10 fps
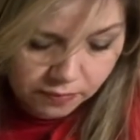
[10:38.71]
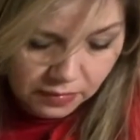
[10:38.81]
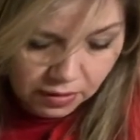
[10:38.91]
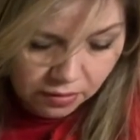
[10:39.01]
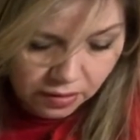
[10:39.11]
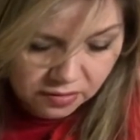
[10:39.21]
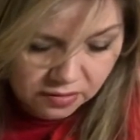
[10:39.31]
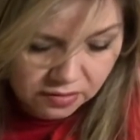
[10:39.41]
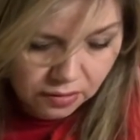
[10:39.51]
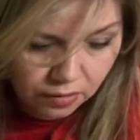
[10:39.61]
All right,
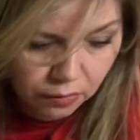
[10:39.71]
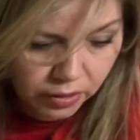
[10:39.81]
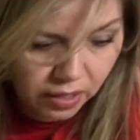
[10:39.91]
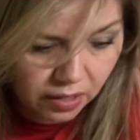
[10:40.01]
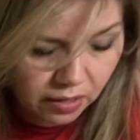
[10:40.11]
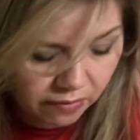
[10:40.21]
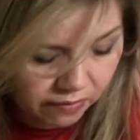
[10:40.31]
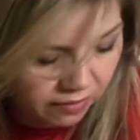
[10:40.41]
so we have